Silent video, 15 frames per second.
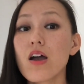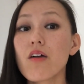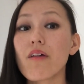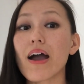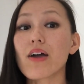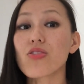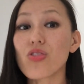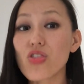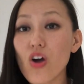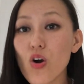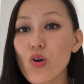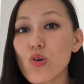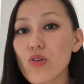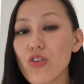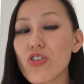right?
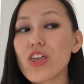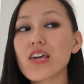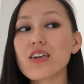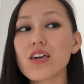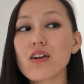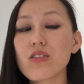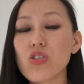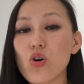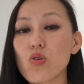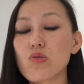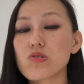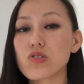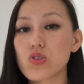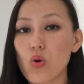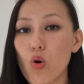Though thinking
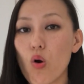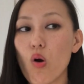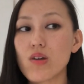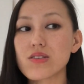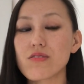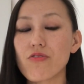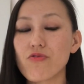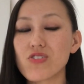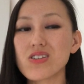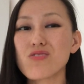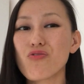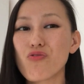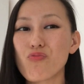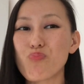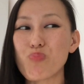those thoughts and just
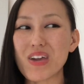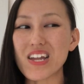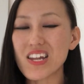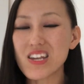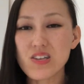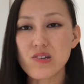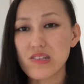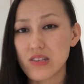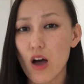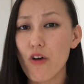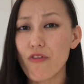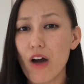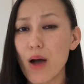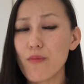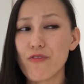beating yourself
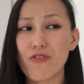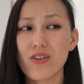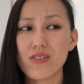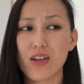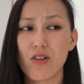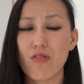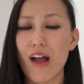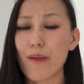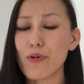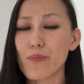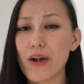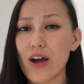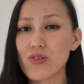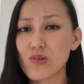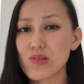up and feeling crap
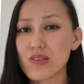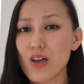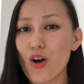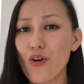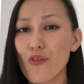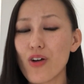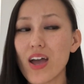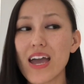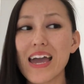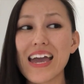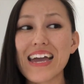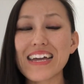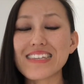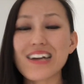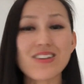about yourself
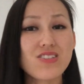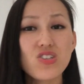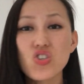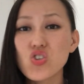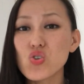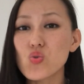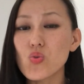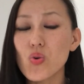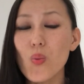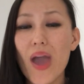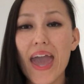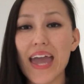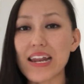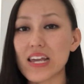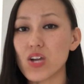doesn't do you
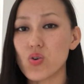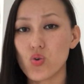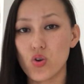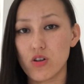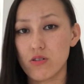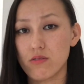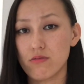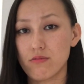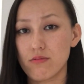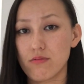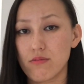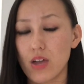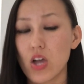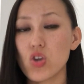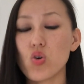any good,
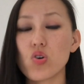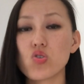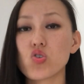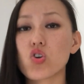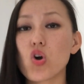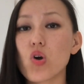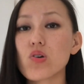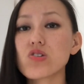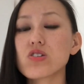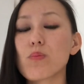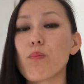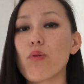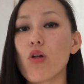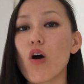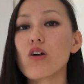okay? You're going to
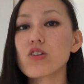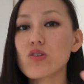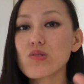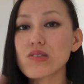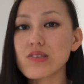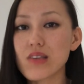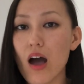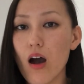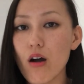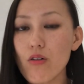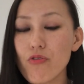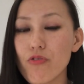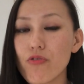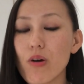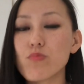block
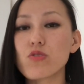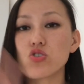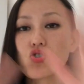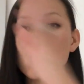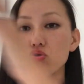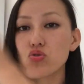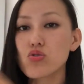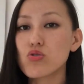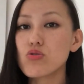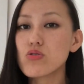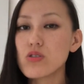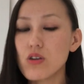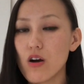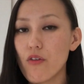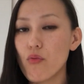yourself from the
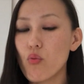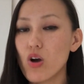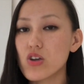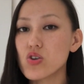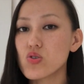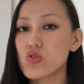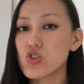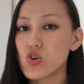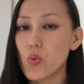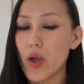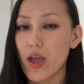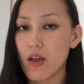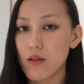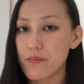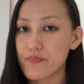truth of what you're
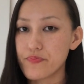doing.